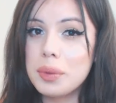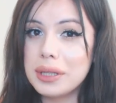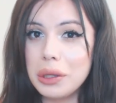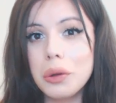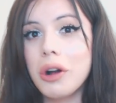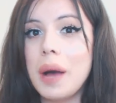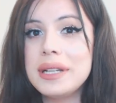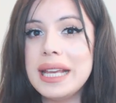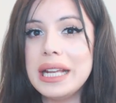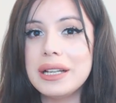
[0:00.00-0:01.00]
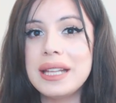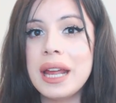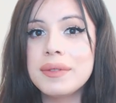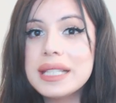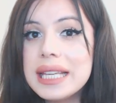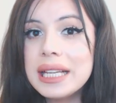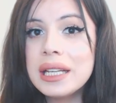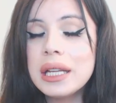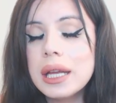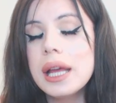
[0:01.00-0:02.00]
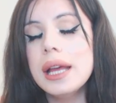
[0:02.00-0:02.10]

political commentators that I've seen,